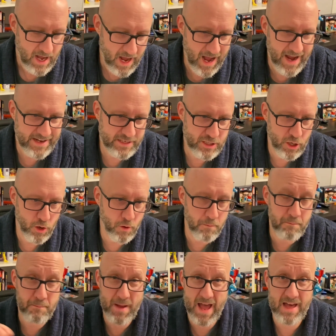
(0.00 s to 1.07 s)
I know
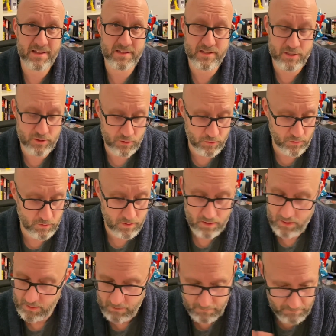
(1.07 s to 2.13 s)
Matthew
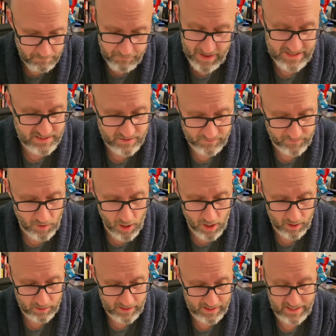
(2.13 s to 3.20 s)
best of
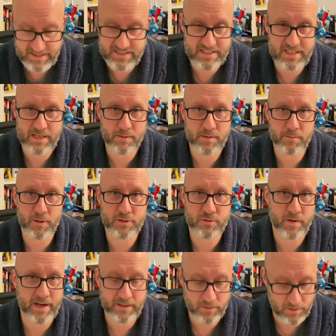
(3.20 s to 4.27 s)
all, and I see him the most
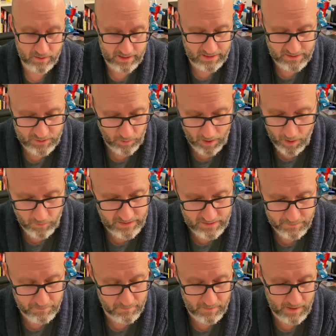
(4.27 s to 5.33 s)
regularly, and so I
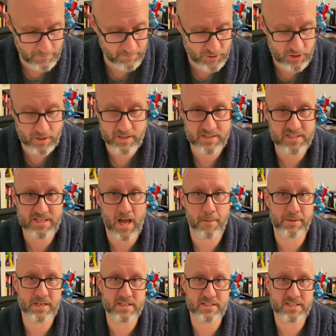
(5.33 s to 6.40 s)
always am sure to
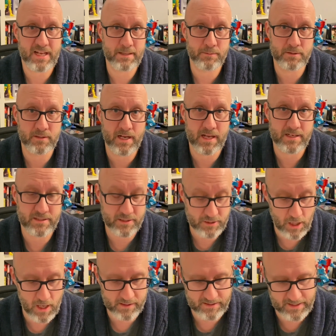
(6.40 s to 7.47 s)
stop at his table and to
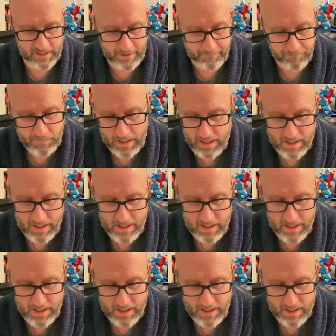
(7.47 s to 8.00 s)
talk to him,